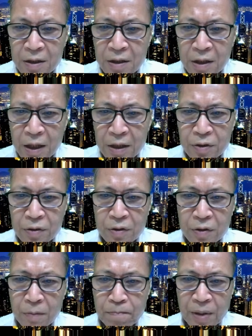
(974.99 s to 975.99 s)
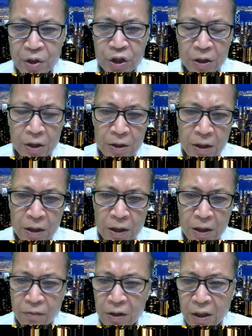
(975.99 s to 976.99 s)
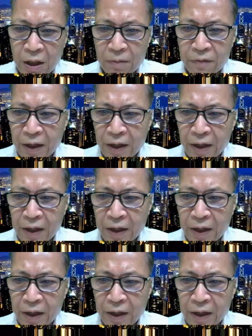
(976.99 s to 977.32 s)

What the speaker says: and you push the waterproofing